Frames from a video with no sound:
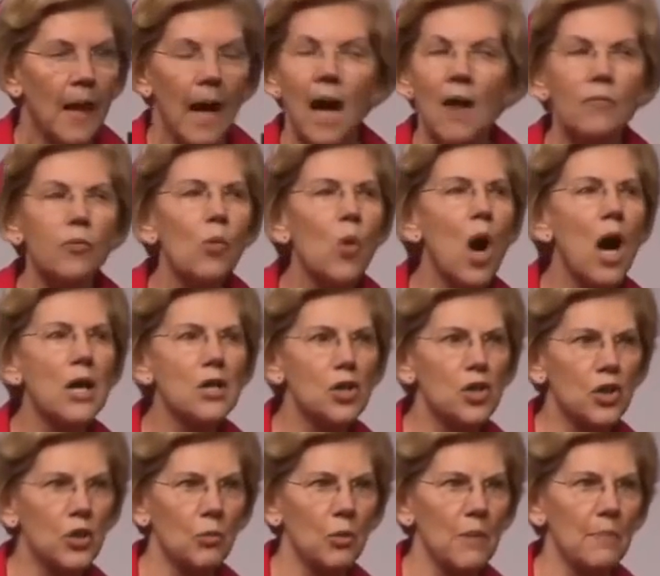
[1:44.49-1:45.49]
I've
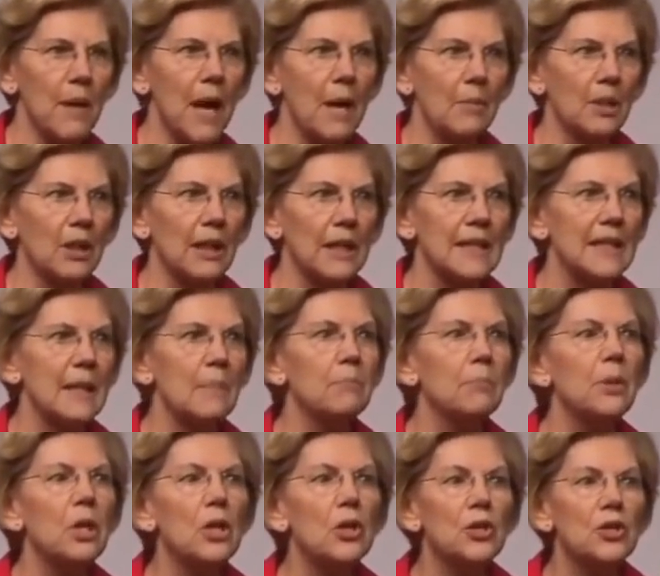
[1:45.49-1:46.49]
watched the Republicans
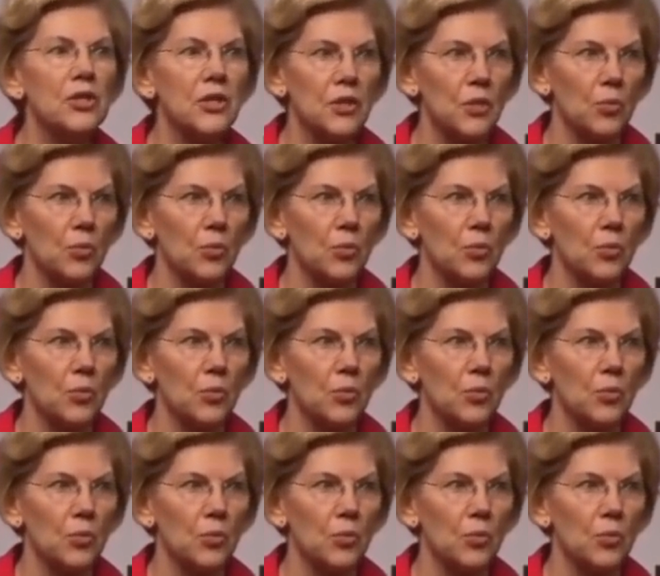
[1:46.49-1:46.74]
abuse